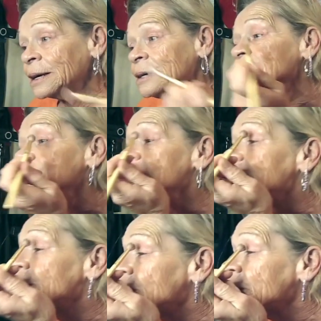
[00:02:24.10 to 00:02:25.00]
I usually
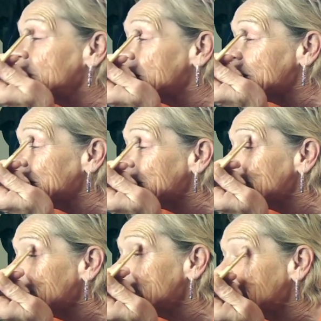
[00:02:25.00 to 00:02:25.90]
go in there a
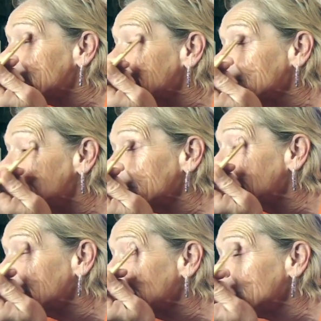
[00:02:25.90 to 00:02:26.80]
little bit darker,
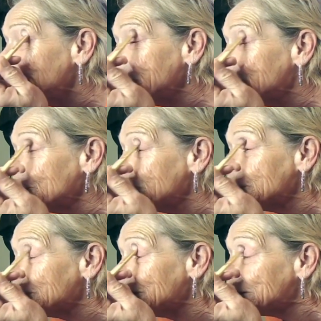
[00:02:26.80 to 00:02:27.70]
but I will be going
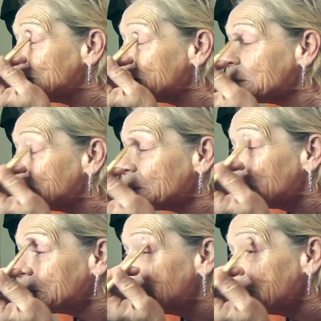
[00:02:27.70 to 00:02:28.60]
in a little bit
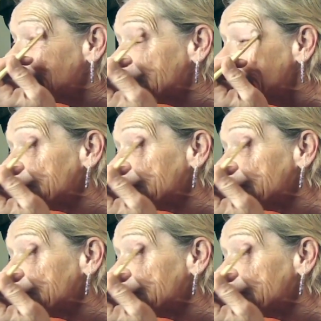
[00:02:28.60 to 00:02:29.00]
darker.